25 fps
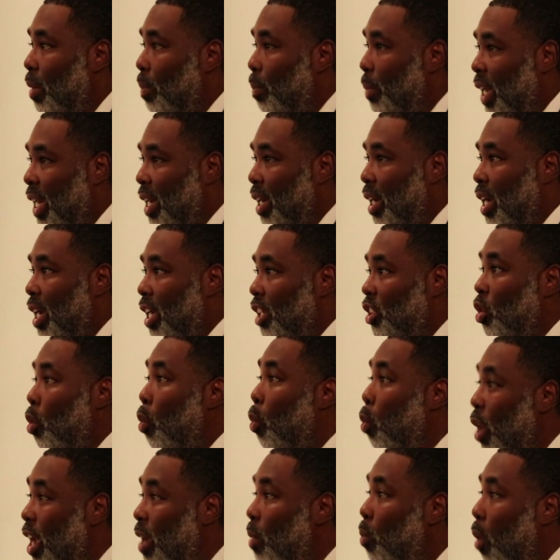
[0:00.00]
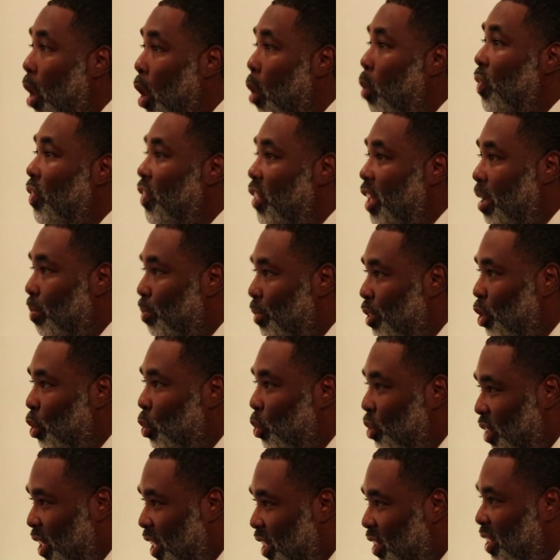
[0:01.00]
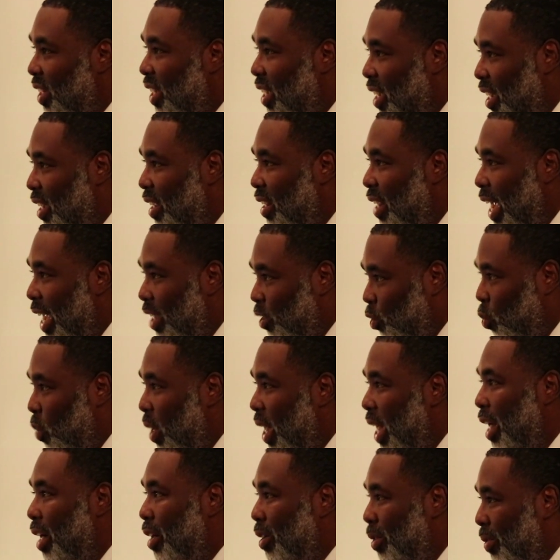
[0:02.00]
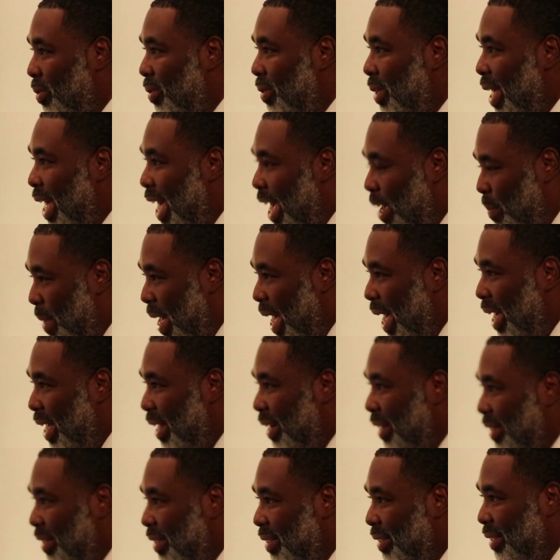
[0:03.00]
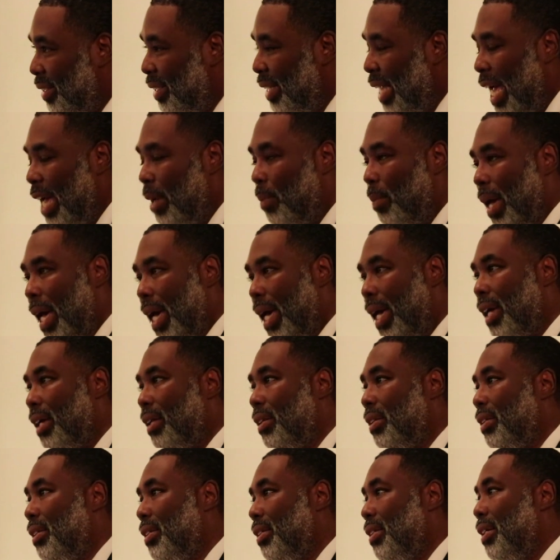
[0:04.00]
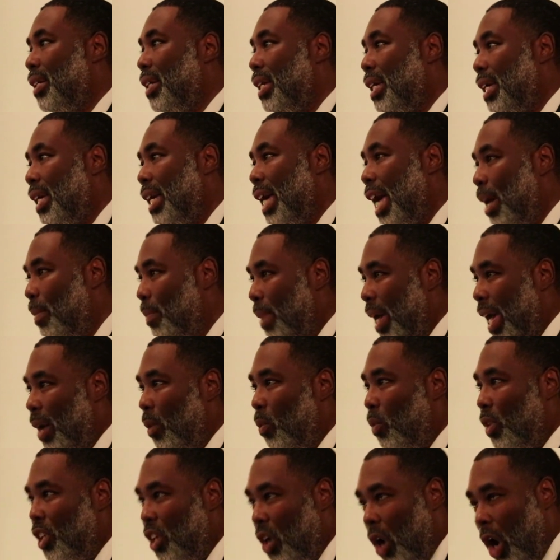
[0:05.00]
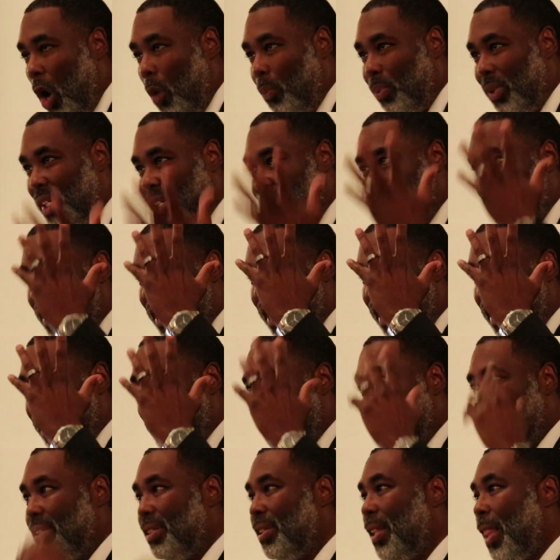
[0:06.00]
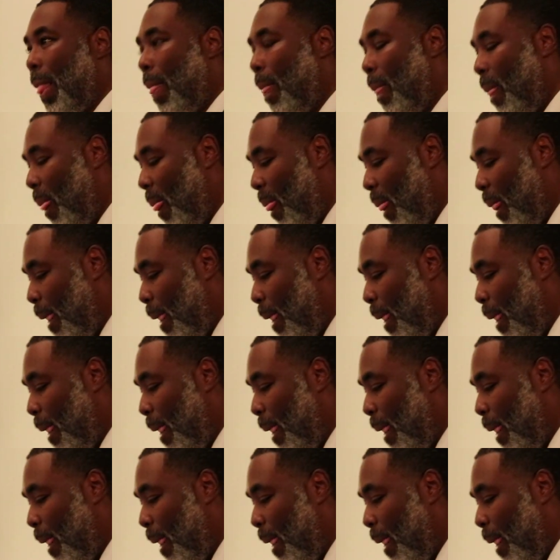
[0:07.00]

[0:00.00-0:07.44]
Because we want them to succeed as well. Amen. Amen. Yes. Amen. Will you all please stay? Amen.